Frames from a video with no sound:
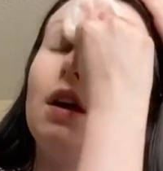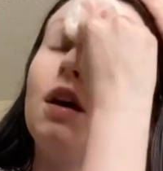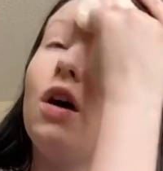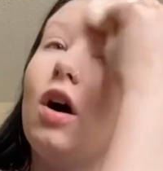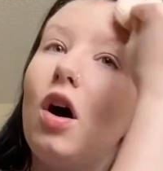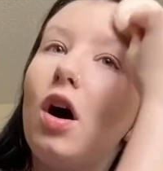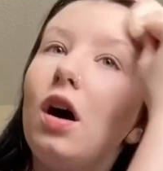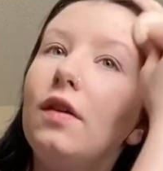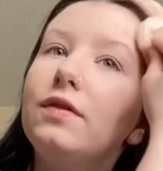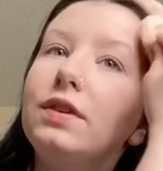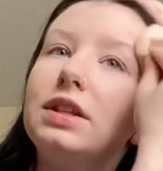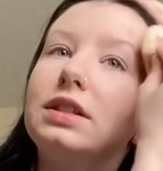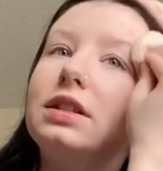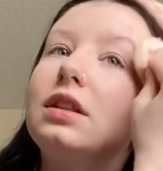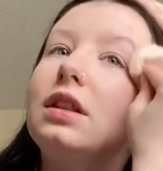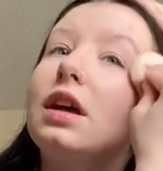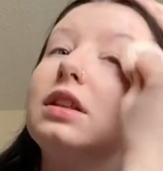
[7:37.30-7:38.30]

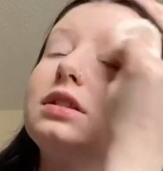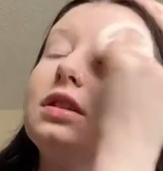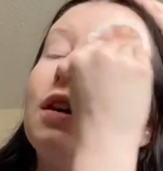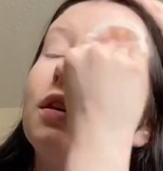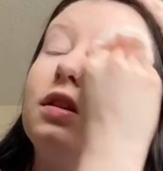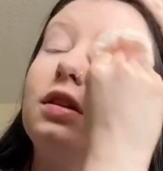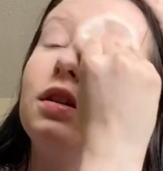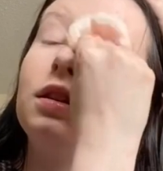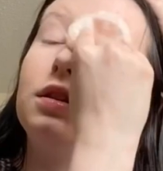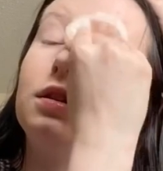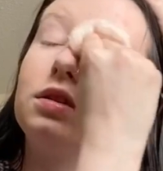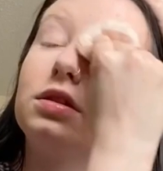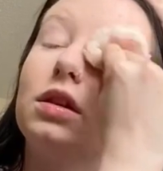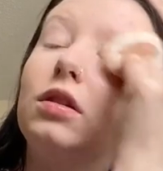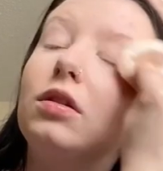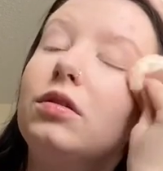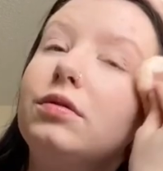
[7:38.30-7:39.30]
Obviously that's not good,
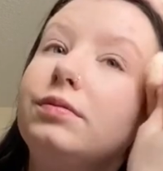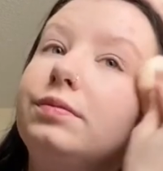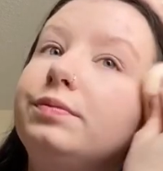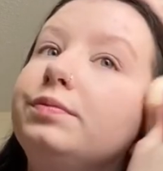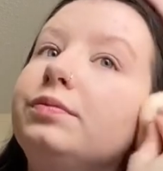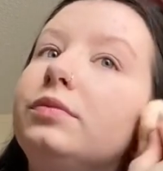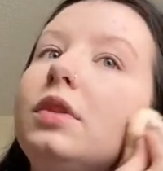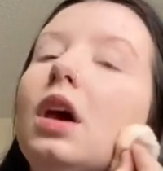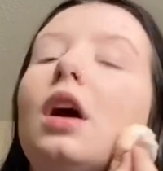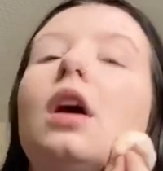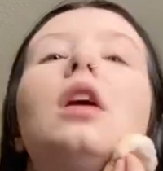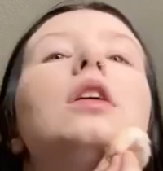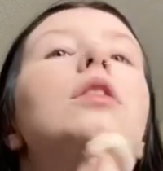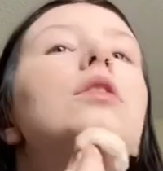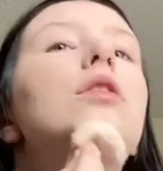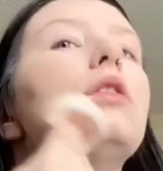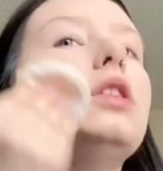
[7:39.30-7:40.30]
so yeah, I
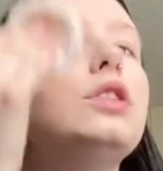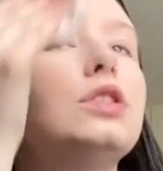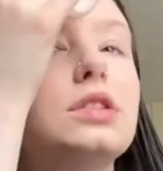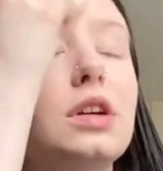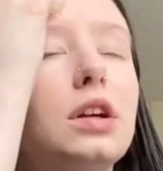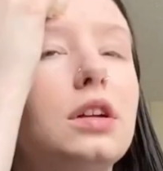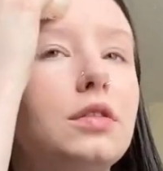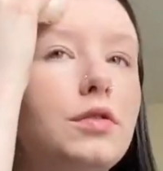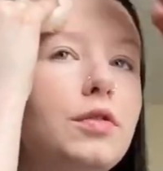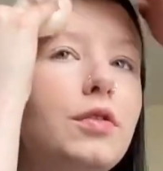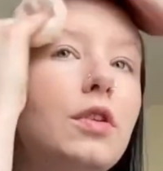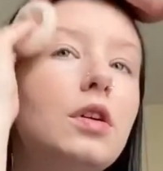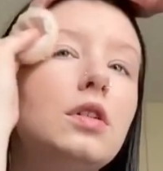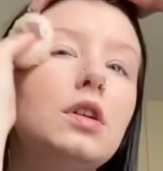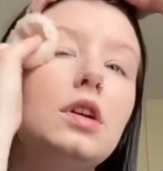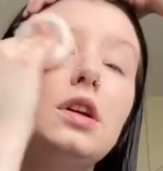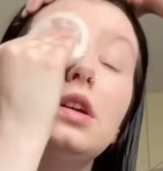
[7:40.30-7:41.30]
don't know, I just kind of
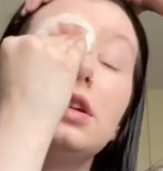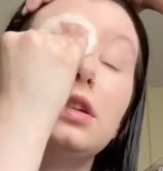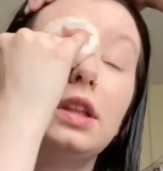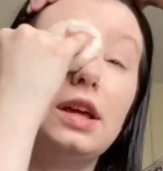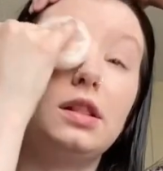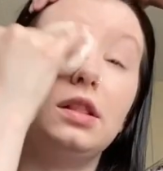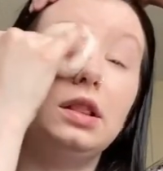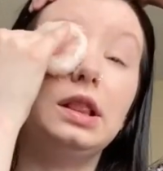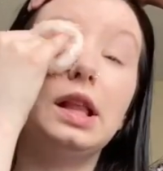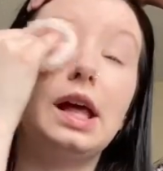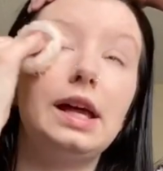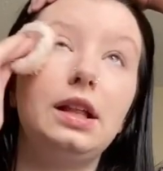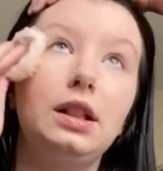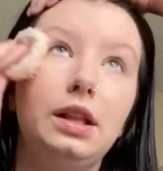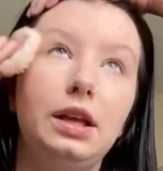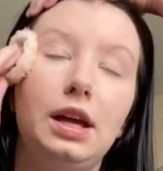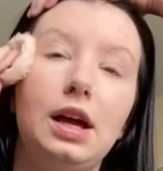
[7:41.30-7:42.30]
like
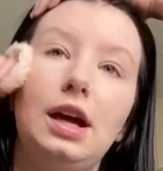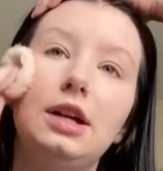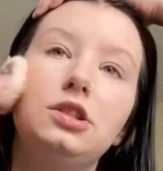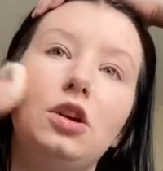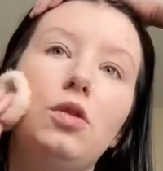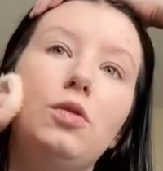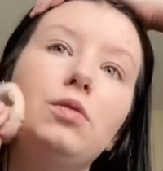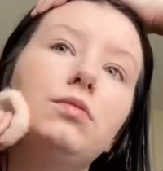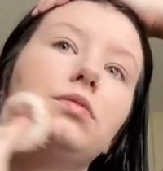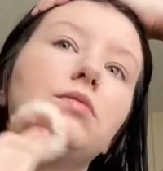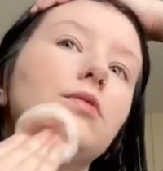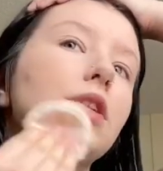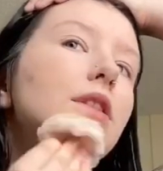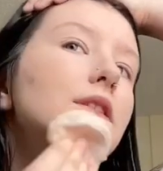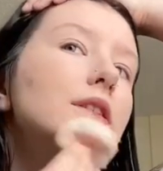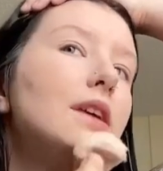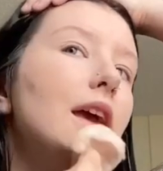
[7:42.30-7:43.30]
lightly, I don't
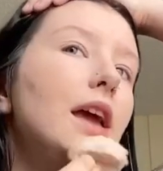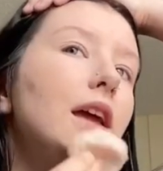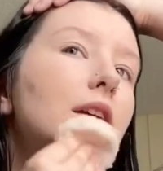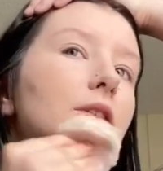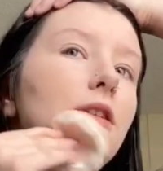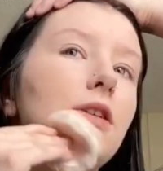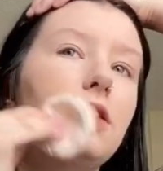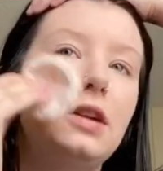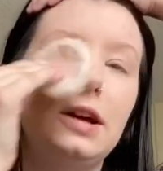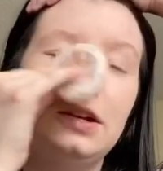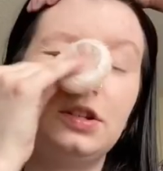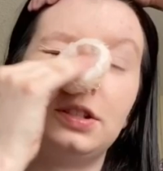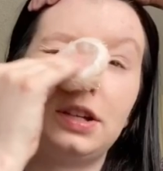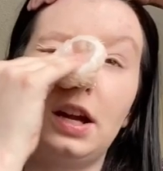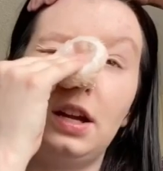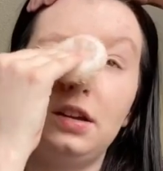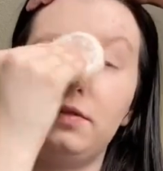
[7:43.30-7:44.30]
really cake it on. I just
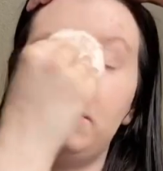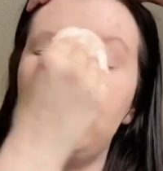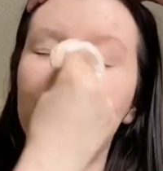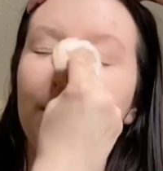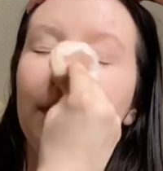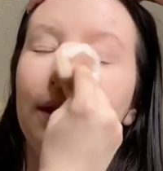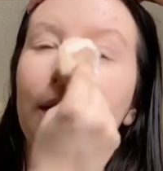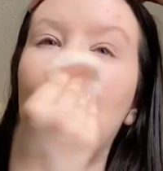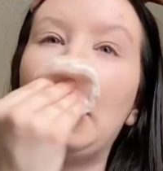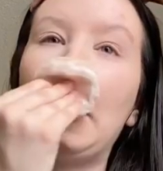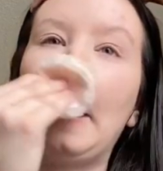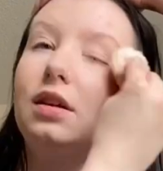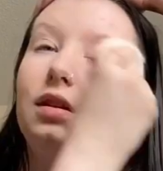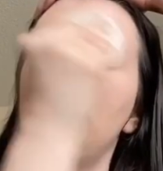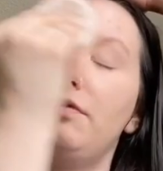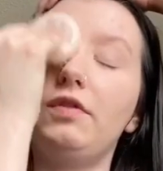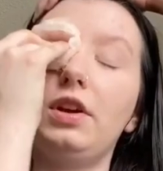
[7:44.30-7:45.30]
kind of do it
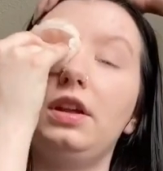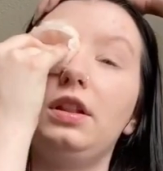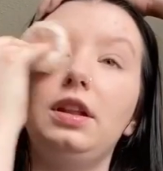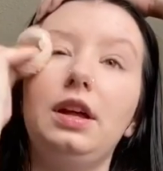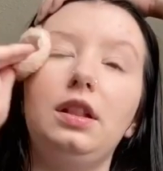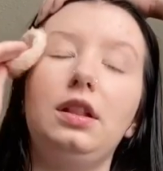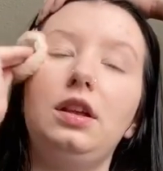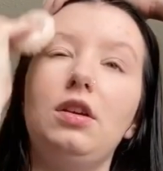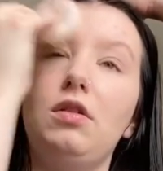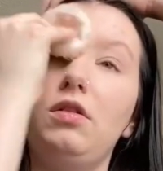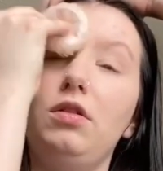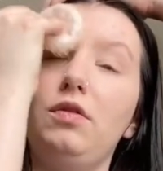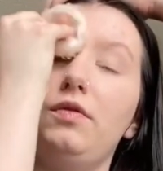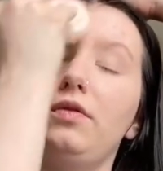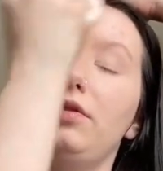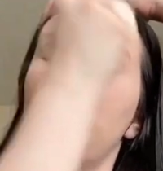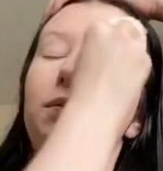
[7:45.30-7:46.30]
very lightly
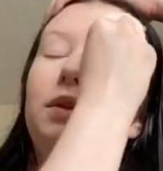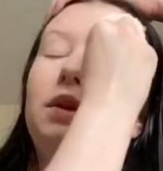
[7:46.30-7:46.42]
all over the place.